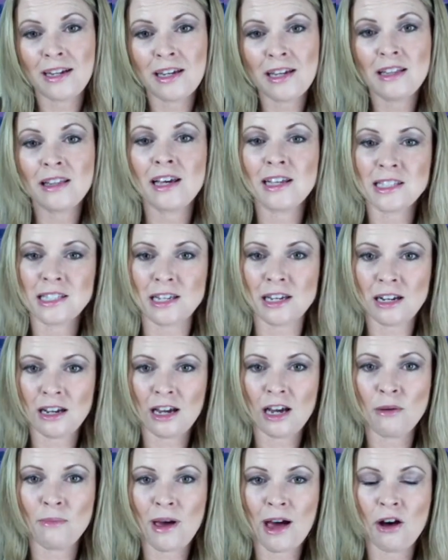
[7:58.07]
it that's going to
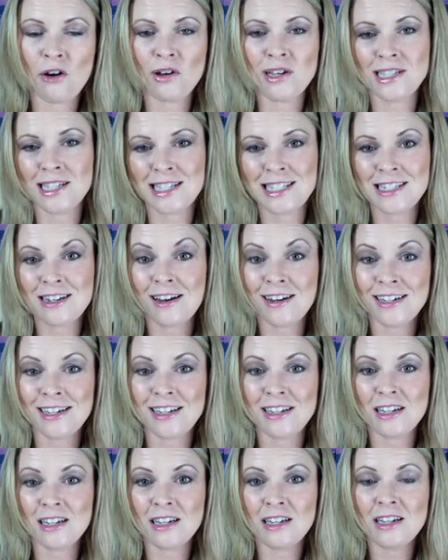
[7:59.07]
come out because it's not
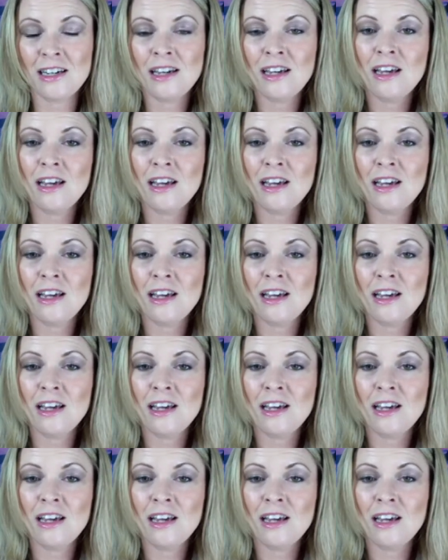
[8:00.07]
needed.